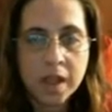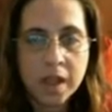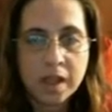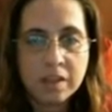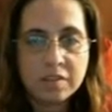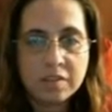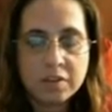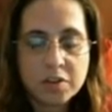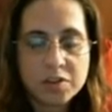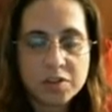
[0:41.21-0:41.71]

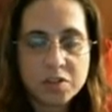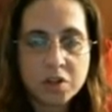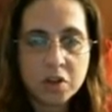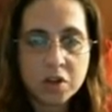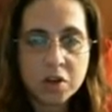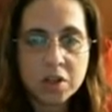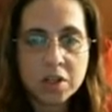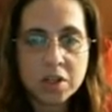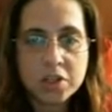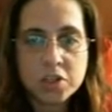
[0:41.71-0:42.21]
And the first thing
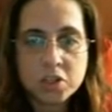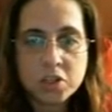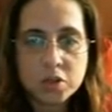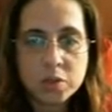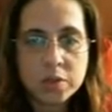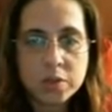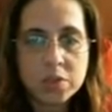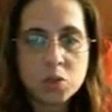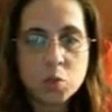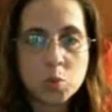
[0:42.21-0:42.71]
you're going to
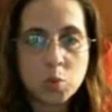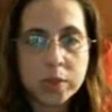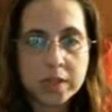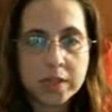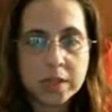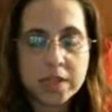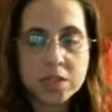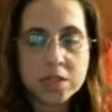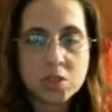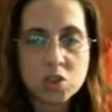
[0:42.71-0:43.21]
do is
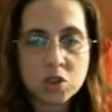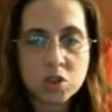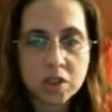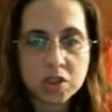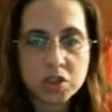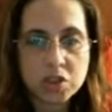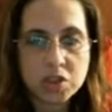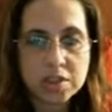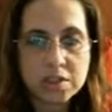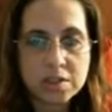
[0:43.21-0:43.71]
read the
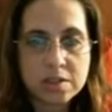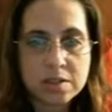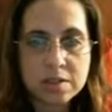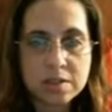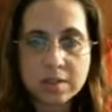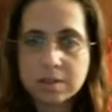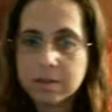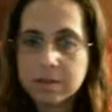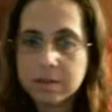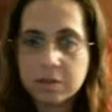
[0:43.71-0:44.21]
instructions.
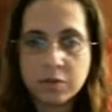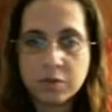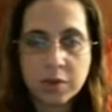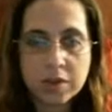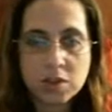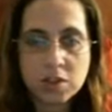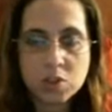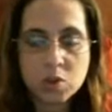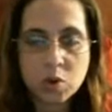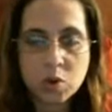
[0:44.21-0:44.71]
It's
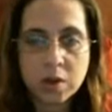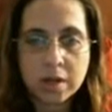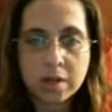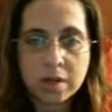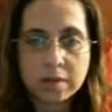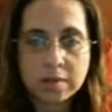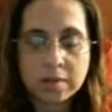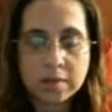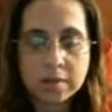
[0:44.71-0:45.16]
very short.